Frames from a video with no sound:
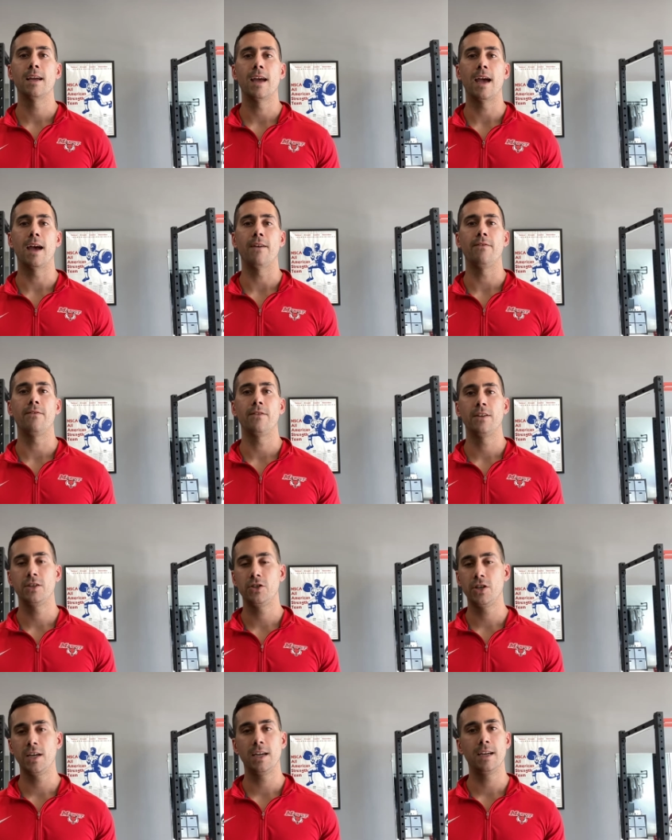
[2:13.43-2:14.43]
F,
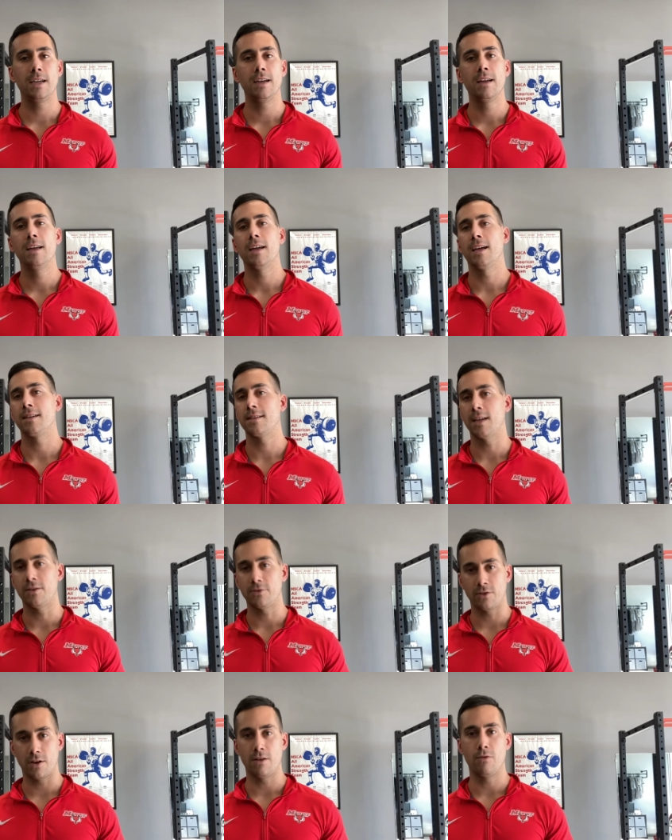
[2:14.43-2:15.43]
G,
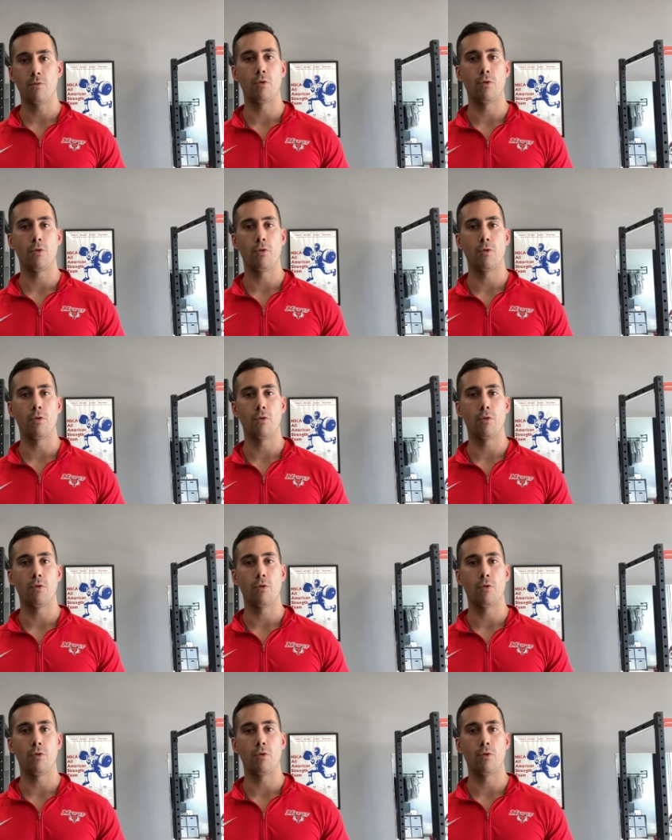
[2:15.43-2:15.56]
etc.